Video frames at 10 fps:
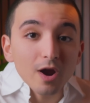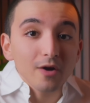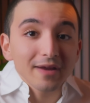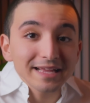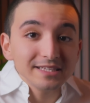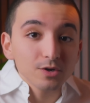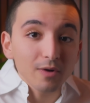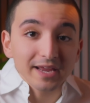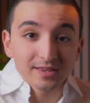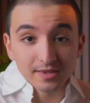are ready
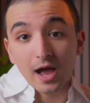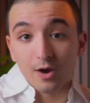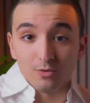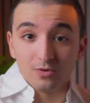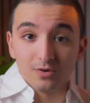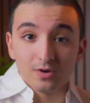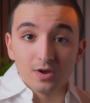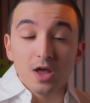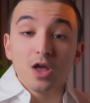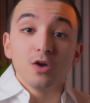right now.
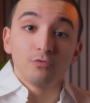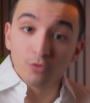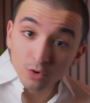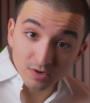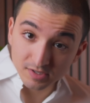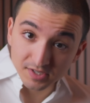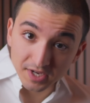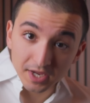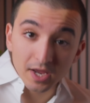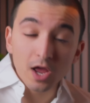
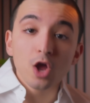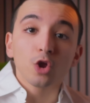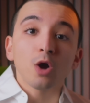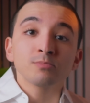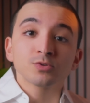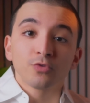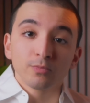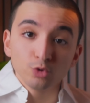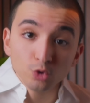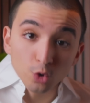Fluency comes
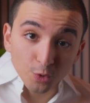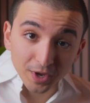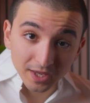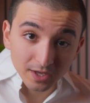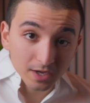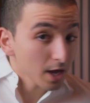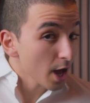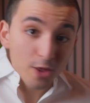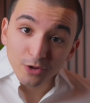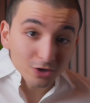from doing,
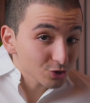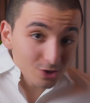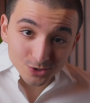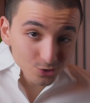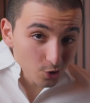not just